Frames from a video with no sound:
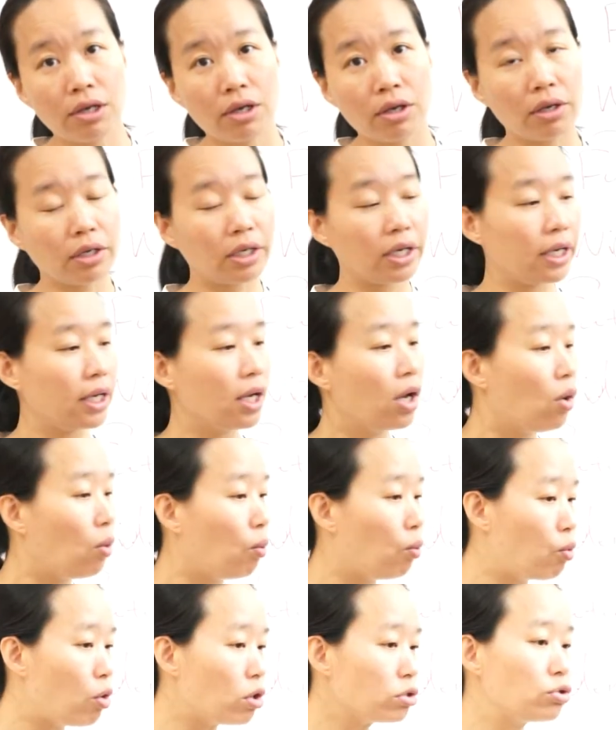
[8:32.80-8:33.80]
Okay,
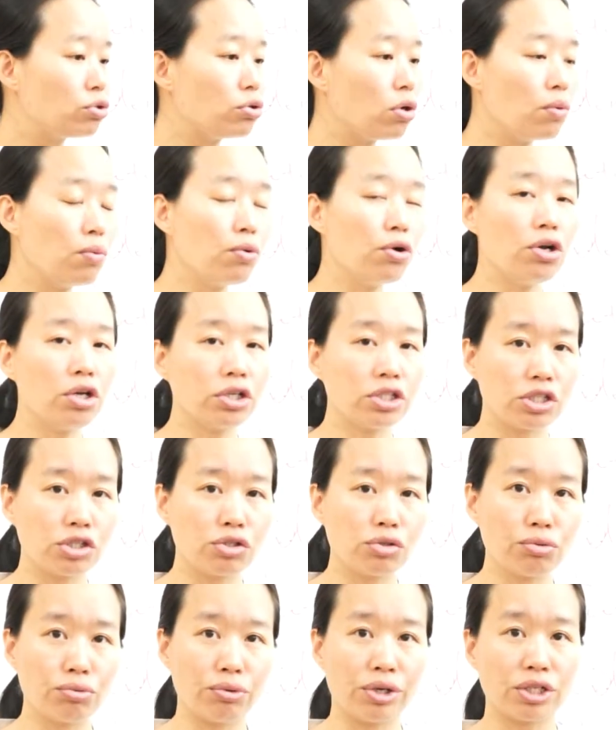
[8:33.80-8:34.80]
what's your work
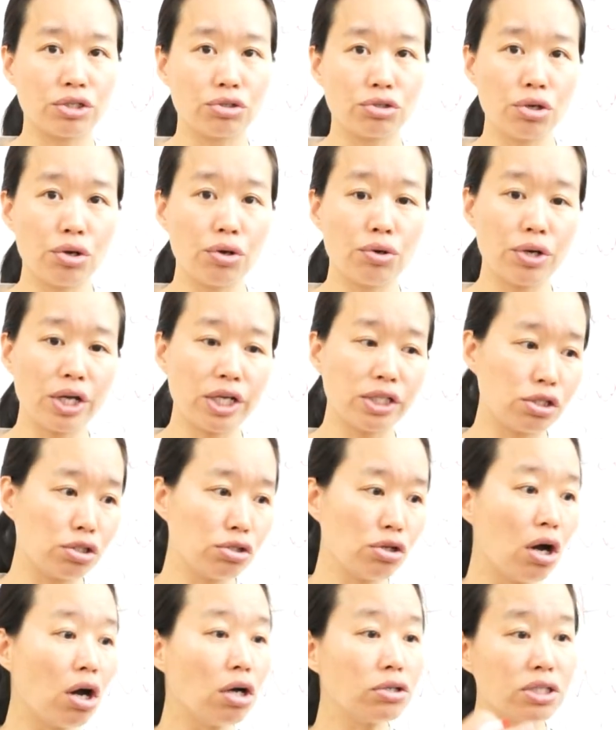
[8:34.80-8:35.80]
doing? So it's
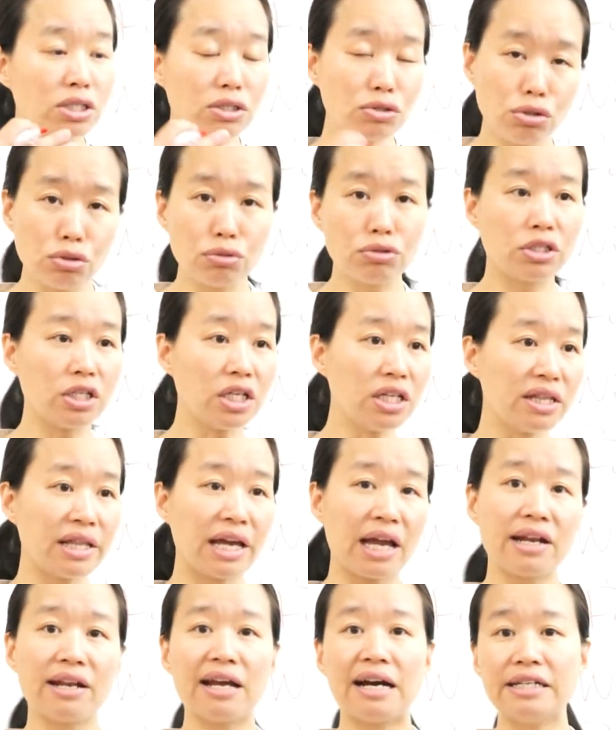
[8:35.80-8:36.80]
not you sit
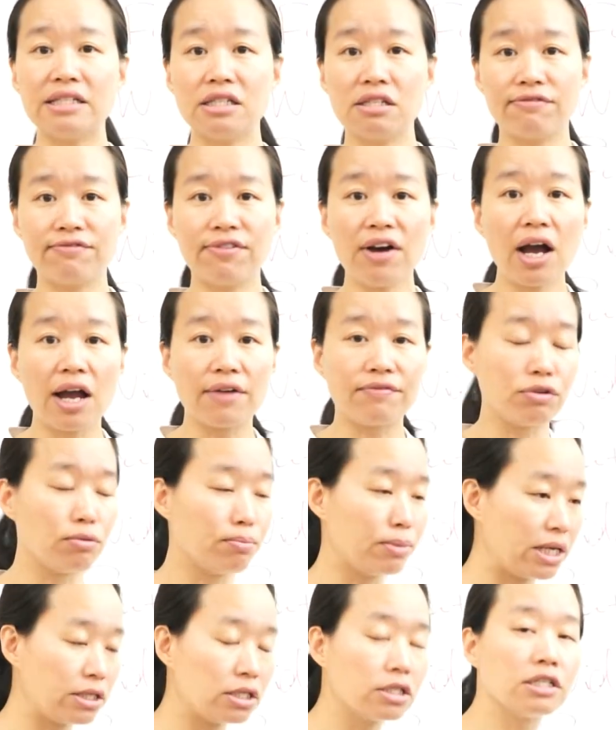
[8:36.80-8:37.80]
there 9 to 5, you
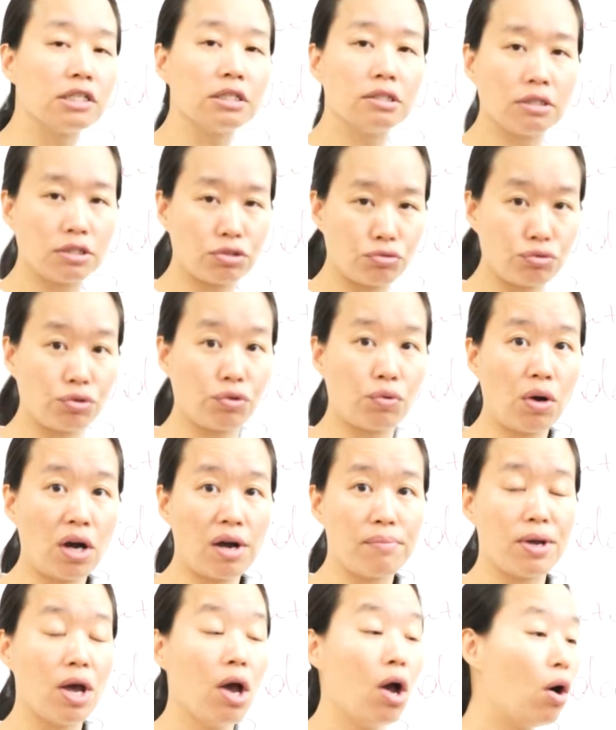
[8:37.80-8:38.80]
meet this
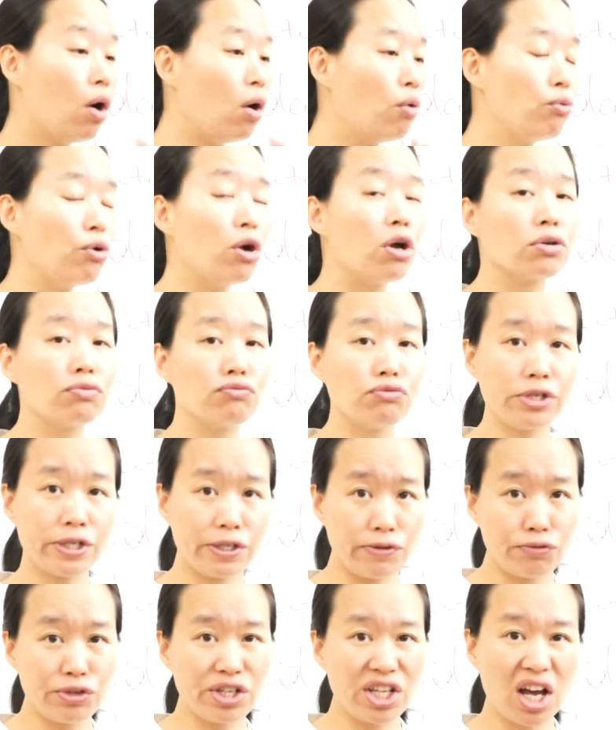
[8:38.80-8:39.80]
requirement, or work
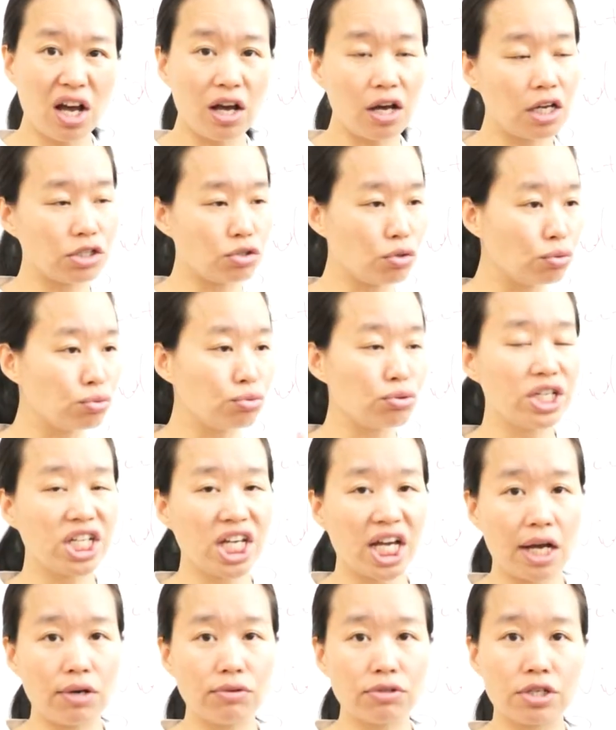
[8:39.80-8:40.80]
really hard, or
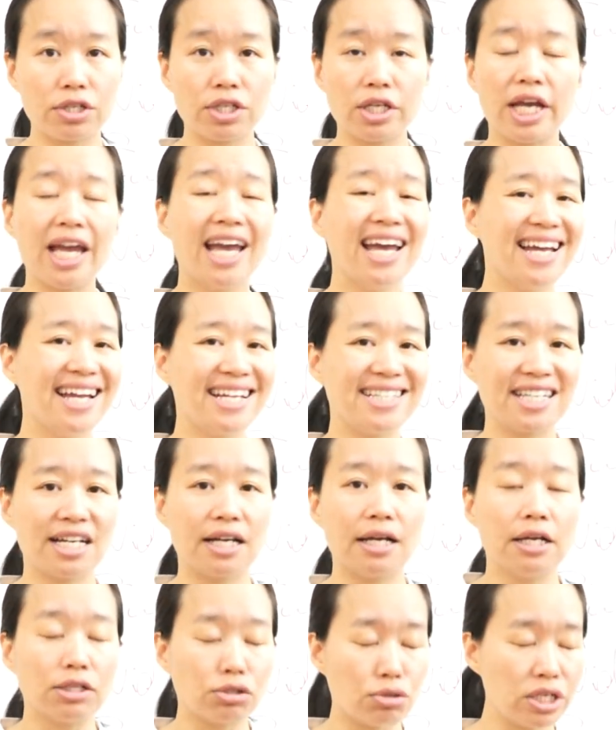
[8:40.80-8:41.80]
20 hours a day.
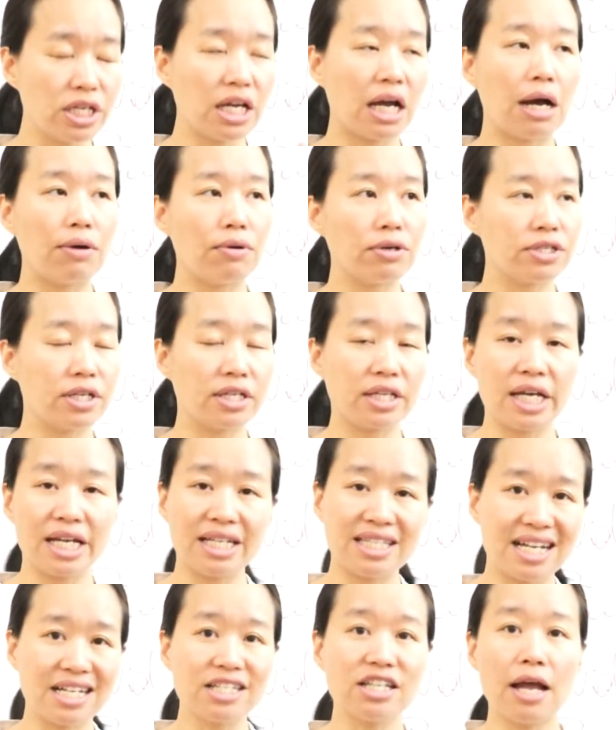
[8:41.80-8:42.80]
20 hours a day,
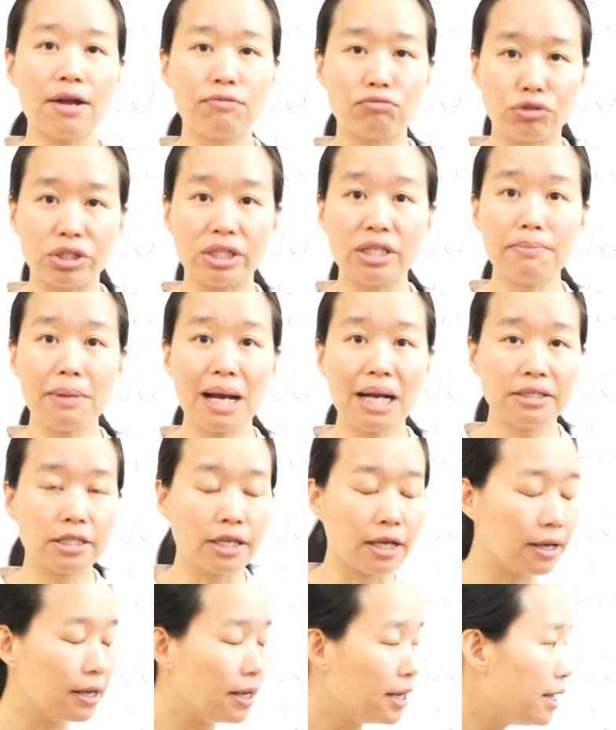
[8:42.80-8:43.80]
it doesn't really
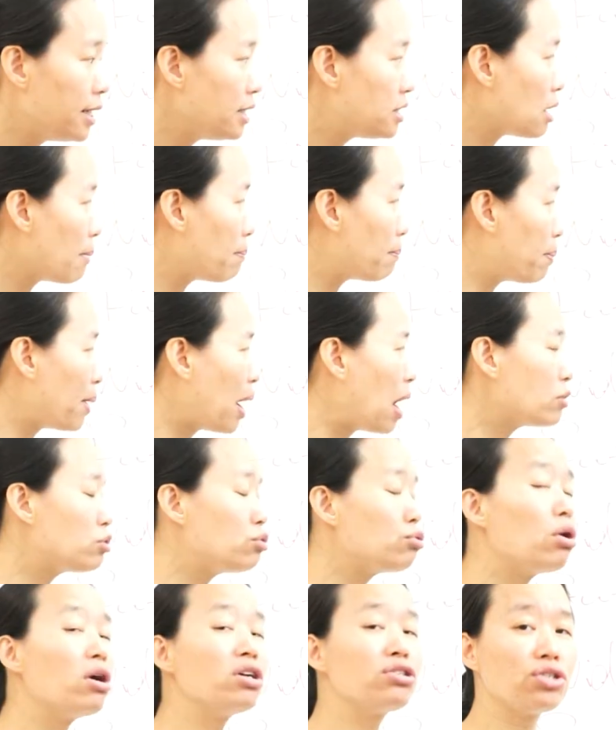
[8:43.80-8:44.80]
matter. It's
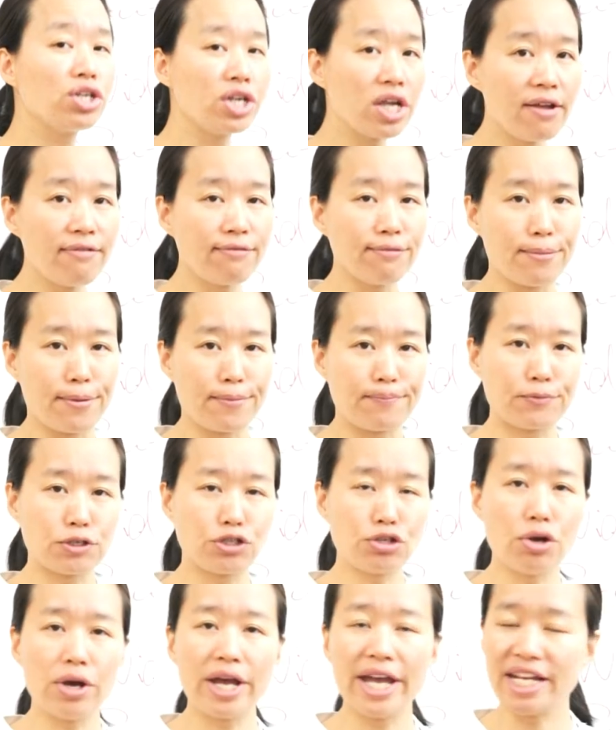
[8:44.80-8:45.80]
about your achievement.
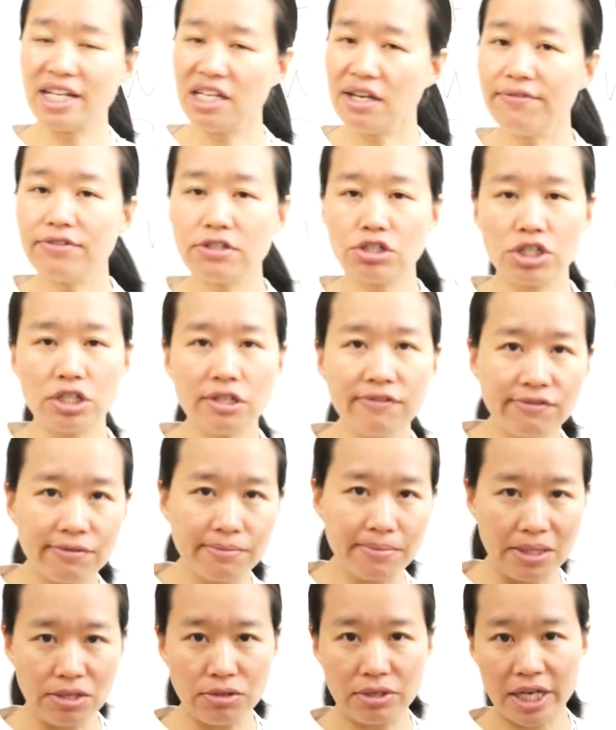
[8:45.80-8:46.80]
So any of
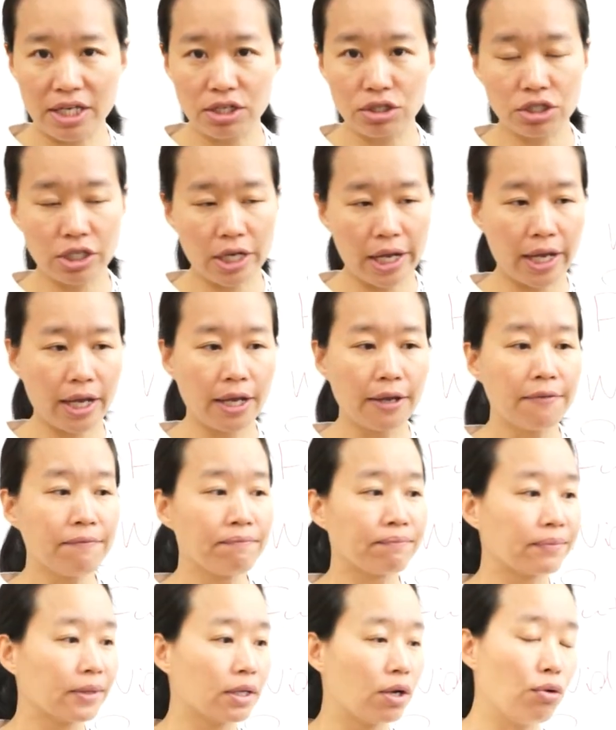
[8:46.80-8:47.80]
achievement you can share
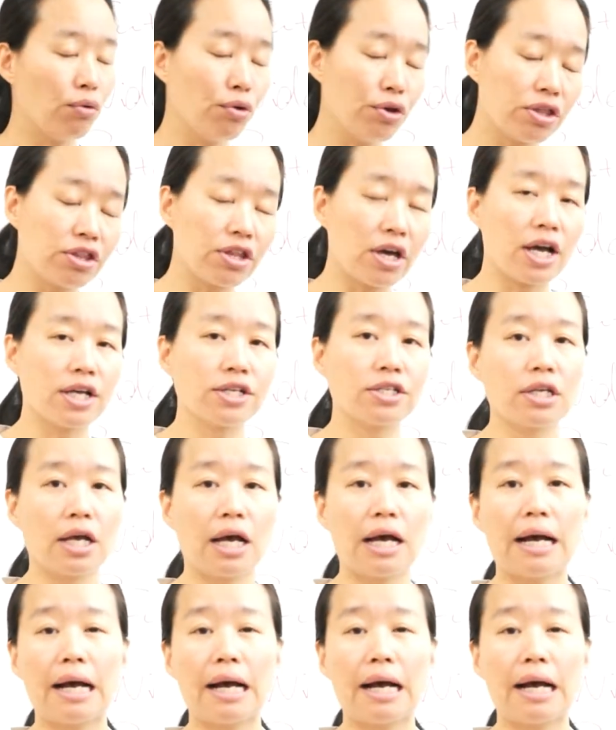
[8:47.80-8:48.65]
with us,